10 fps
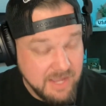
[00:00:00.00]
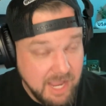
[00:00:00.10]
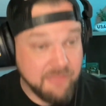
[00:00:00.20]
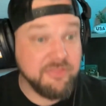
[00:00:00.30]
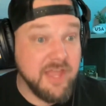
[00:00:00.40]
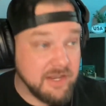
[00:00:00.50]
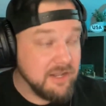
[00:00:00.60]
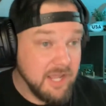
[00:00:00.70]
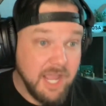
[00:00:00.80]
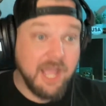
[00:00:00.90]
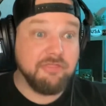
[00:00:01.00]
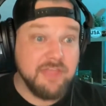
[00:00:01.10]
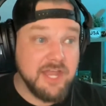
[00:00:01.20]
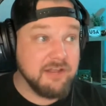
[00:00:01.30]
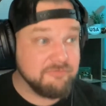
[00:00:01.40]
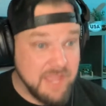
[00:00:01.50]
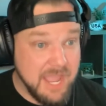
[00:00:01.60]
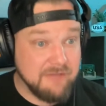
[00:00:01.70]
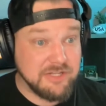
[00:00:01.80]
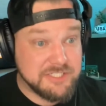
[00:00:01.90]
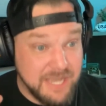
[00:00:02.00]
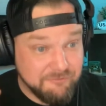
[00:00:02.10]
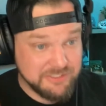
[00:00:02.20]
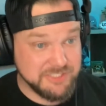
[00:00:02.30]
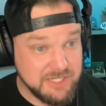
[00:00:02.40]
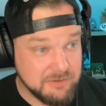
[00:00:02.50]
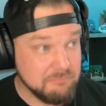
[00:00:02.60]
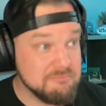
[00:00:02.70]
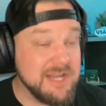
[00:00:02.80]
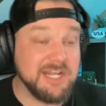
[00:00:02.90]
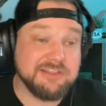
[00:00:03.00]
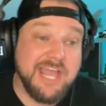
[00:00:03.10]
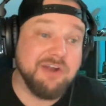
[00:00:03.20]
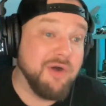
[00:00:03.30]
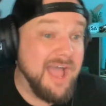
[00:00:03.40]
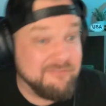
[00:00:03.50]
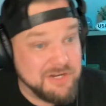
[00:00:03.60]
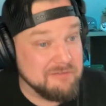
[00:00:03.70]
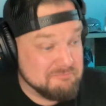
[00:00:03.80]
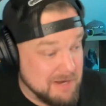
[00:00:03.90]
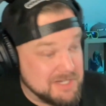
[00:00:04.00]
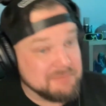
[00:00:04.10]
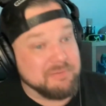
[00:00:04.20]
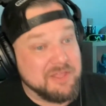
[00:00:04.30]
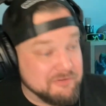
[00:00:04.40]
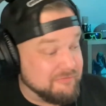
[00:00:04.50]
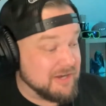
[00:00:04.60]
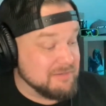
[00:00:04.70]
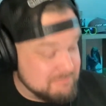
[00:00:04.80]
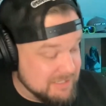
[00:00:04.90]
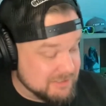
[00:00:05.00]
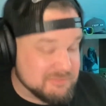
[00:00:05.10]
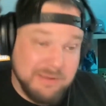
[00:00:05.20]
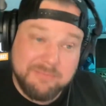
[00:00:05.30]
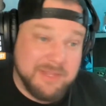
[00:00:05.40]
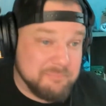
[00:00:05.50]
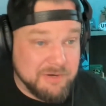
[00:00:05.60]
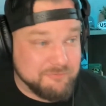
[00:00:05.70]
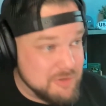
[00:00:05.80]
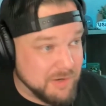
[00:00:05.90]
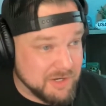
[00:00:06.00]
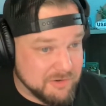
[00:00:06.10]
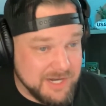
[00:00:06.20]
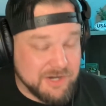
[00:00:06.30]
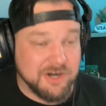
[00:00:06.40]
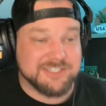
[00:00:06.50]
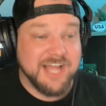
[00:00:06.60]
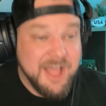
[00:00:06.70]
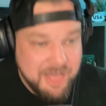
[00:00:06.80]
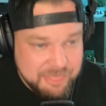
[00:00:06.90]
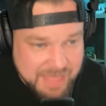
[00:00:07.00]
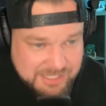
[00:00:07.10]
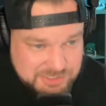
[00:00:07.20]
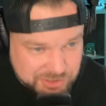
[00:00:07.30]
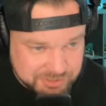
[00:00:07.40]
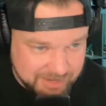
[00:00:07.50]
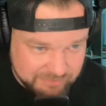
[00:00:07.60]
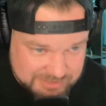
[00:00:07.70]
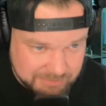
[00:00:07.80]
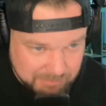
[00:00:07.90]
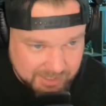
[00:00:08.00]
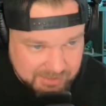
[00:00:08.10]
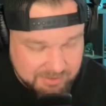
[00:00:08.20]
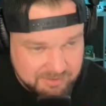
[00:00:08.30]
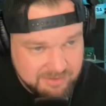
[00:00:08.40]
And then if they have a deficit, meaning they don't have enough money to pay their fucking bills, maybe they put a few on credit cards, that's their deficit, Mike.